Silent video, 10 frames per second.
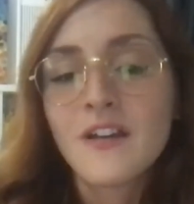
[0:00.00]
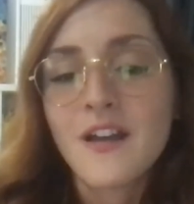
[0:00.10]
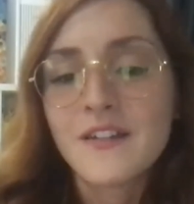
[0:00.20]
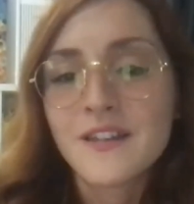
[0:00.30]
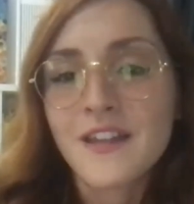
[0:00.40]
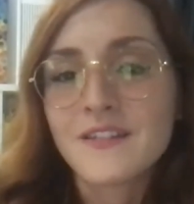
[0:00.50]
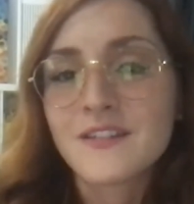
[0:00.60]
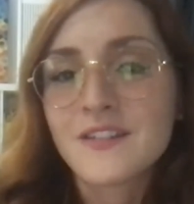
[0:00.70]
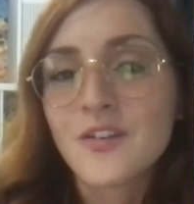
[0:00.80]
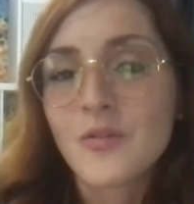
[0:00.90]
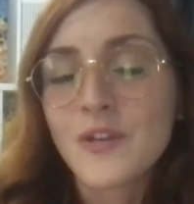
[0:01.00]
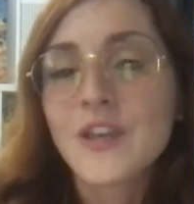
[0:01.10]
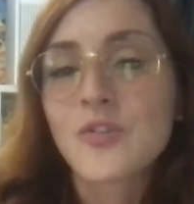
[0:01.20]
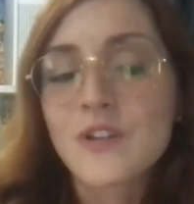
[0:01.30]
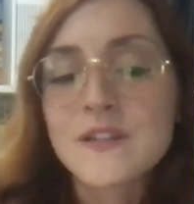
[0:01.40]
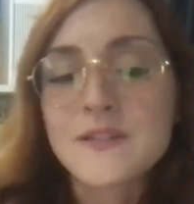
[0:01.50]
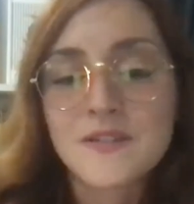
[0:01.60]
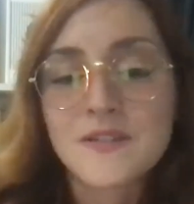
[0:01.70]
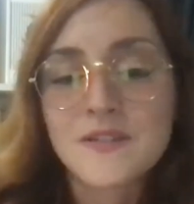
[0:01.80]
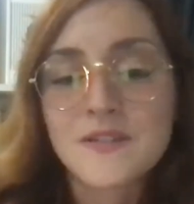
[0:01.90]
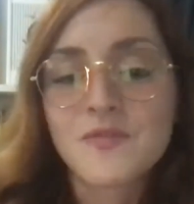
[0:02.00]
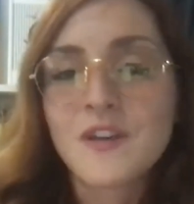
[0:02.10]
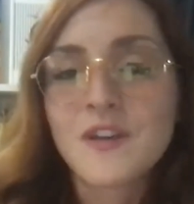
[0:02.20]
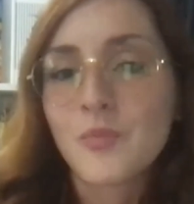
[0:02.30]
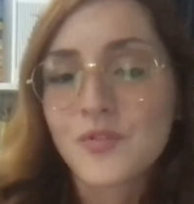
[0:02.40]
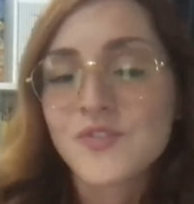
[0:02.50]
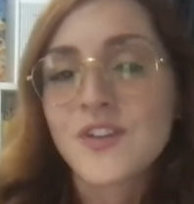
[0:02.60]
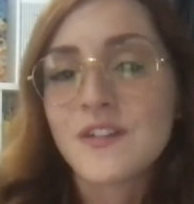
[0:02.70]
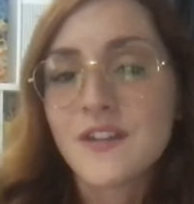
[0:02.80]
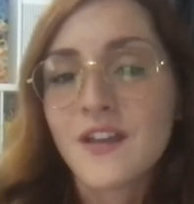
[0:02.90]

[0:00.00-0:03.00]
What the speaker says: and increase in terms of the numbers and